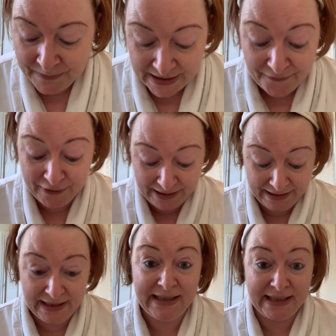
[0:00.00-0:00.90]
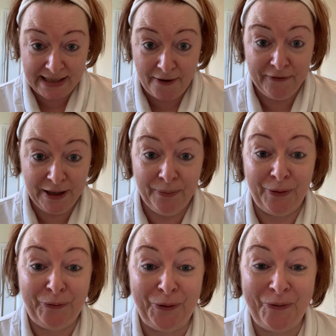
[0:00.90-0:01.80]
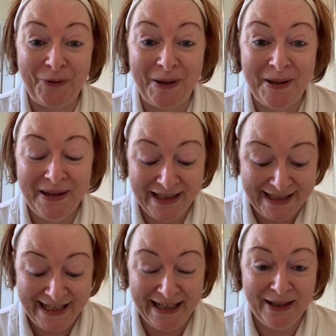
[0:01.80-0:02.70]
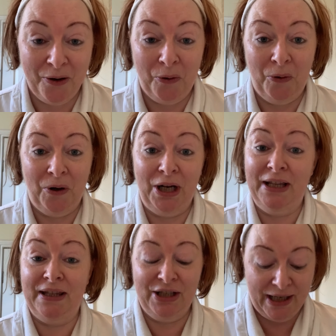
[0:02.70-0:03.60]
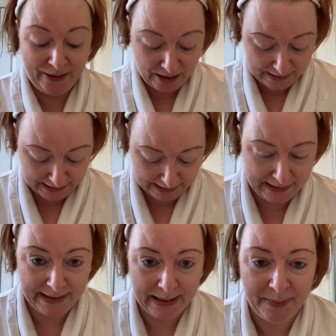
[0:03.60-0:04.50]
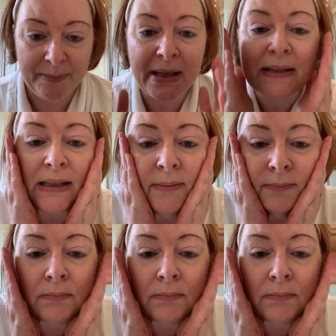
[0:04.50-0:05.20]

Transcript: This is definitely one for over the sink or in the shower because it is a little bit messy.